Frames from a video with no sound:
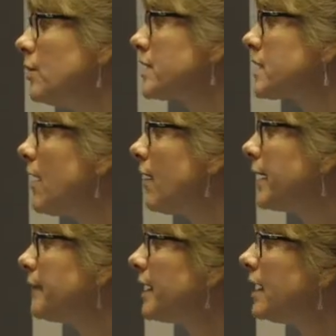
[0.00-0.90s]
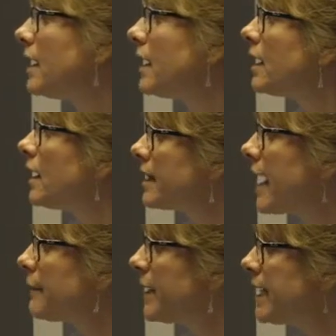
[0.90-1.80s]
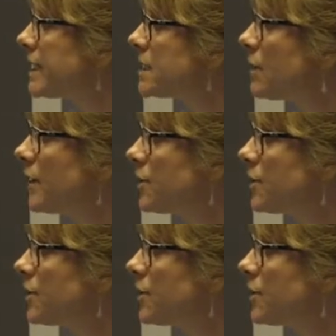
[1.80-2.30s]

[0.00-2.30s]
all the time. And that means that